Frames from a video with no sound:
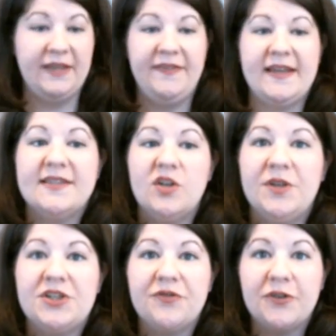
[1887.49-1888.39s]
thanks so
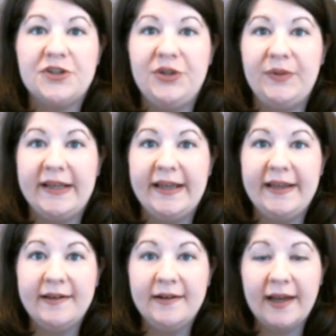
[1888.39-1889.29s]
much for tuning
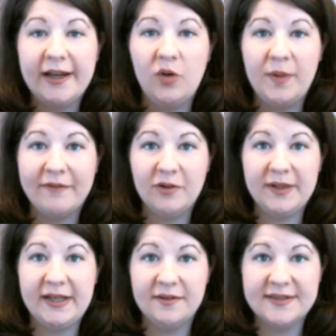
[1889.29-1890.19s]
in. I hope
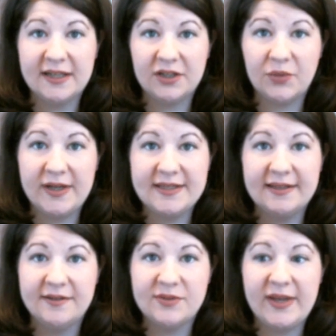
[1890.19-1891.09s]
everybody else had a great
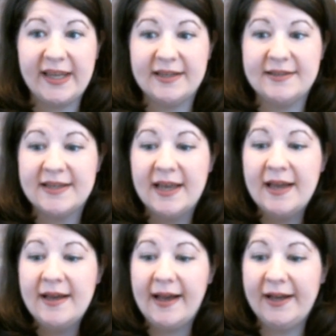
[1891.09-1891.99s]
sales weekend.
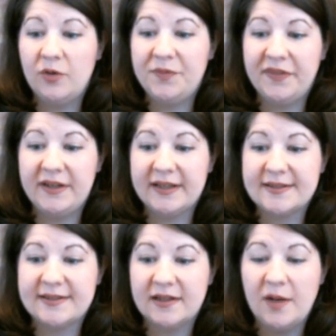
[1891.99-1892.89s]
I hope that the
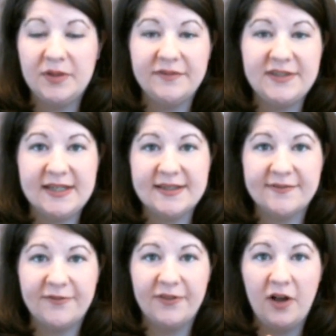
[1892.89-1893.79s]
next couple of days
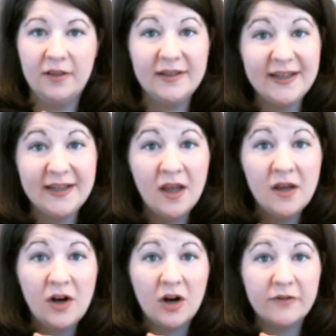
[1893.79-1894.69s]
for the holiday
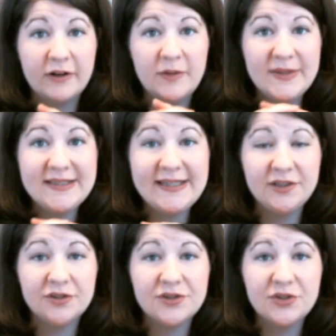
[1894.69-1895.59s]
are very busy in
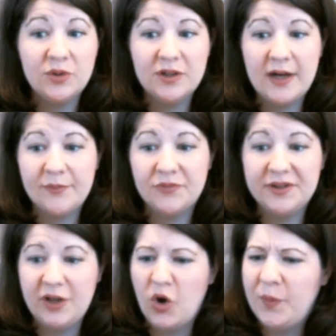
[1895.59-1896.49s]
your store. I'm
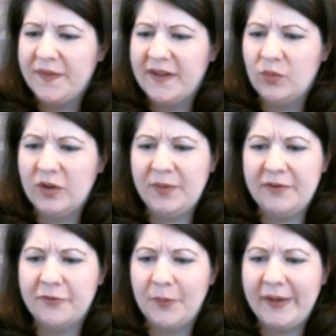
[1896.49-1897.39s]
really hoping that it will be
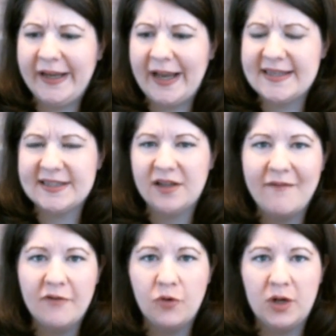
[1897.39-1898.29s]
for me. I still
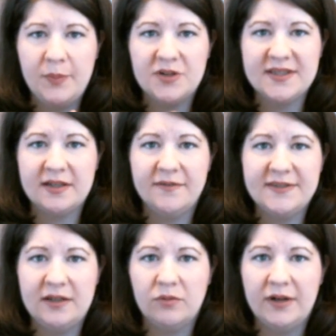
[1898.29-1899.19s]
have a forty percent off
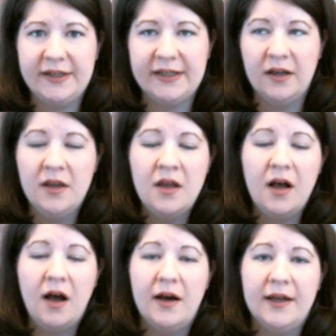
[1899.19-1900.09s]
sale running
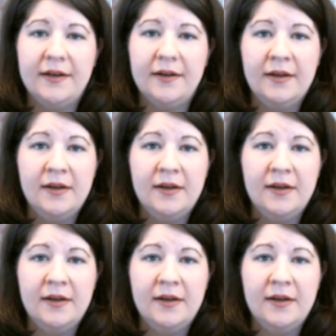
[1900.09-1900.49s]
on